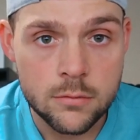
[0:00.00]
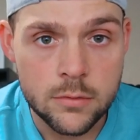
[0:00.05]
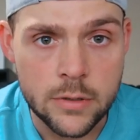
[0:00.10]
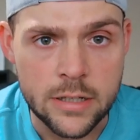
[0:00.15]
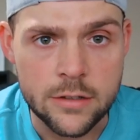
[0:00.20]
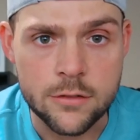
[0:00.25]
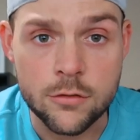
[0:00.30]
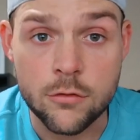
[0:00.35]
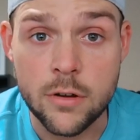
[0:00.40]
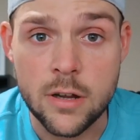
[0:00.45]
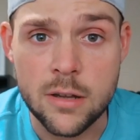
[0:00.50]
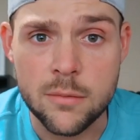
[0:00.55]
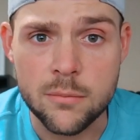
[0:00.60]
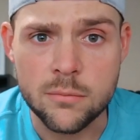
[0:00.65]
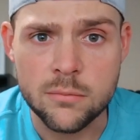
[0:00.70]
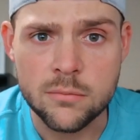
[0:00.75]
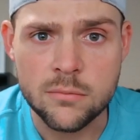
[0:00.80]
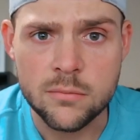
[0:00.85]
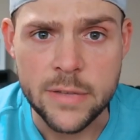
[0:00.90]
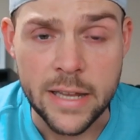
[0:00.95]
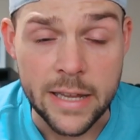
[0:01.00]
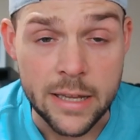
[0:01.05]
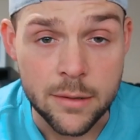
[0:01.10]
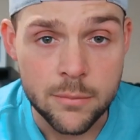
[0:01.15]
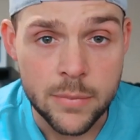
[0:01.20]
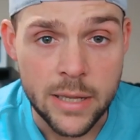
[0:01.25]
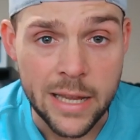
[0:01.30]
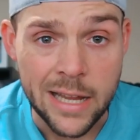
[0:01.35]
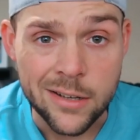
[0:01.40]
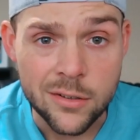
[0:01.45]
Instagram
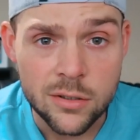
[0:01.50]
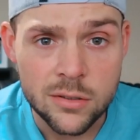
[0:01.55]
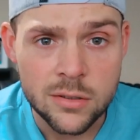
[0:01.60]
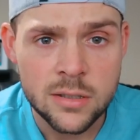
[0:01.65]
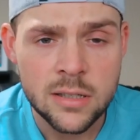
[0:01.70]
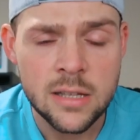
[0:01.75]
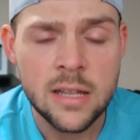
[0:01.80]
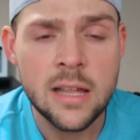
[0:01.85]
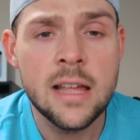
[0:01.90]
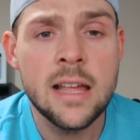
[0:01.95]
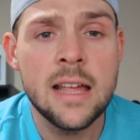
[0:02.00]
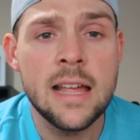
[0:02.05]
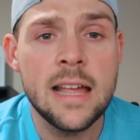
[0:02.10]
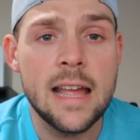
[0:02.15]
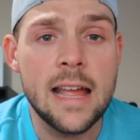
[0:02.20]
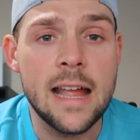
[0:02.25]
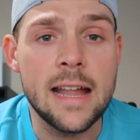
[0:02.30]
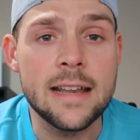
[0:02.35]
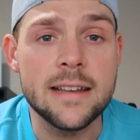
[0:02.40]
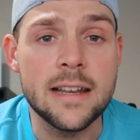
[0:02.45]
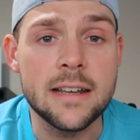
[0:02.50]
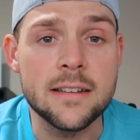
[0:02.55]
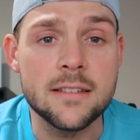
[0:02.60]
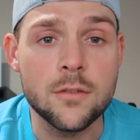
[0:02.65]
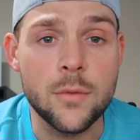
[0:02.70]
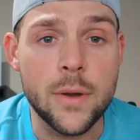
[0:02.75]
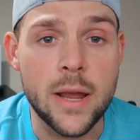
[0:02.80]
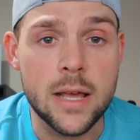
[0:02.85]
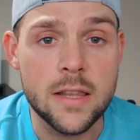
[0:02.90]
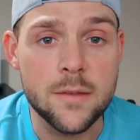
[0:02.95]
name, handle, and it's
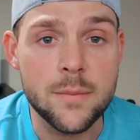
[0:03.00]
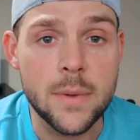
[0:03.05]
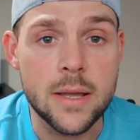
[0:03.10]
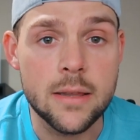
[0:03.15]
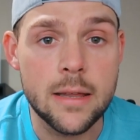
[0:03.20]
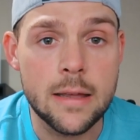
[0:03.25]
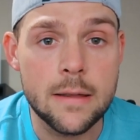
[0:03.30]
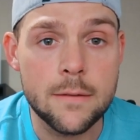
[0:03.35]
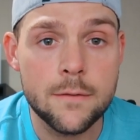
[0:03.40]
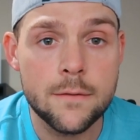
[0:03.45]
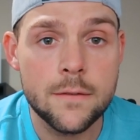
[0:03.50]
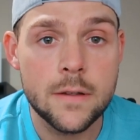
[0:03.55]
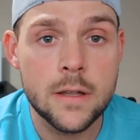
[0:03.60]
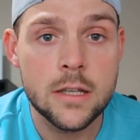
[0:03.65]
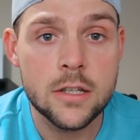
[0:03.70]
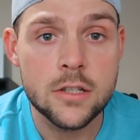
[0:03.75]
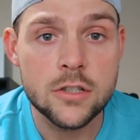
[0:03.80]
the way I live my life.